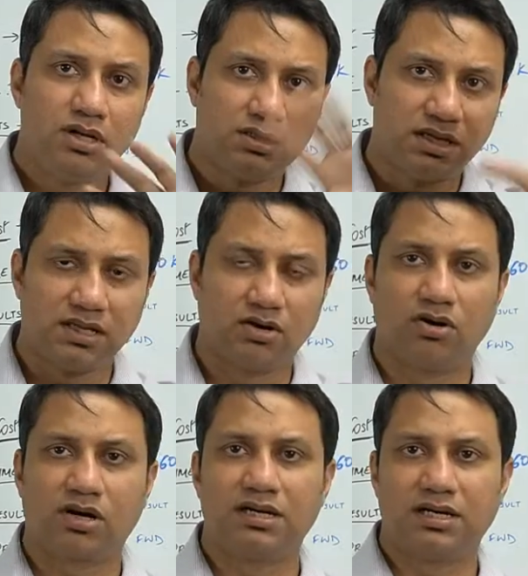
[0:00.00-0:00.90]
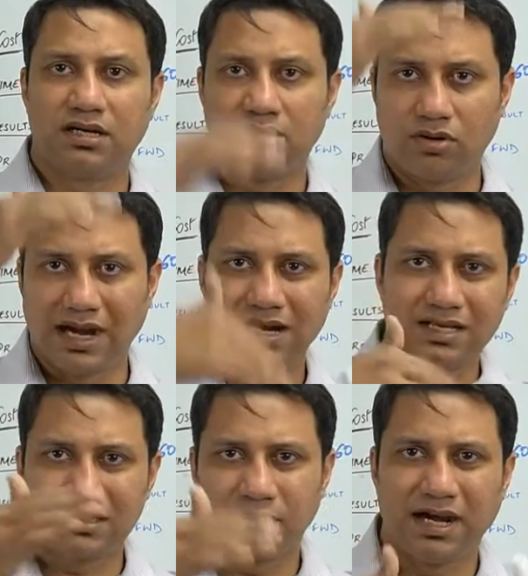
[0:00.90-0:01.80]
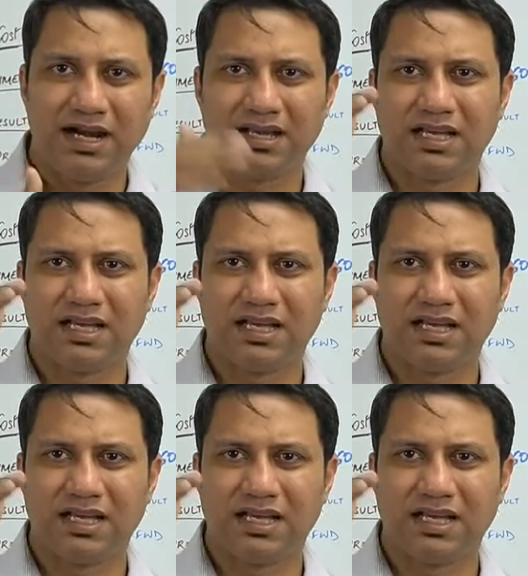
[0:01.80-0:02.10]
Then they're going to cut it into heading, subheading,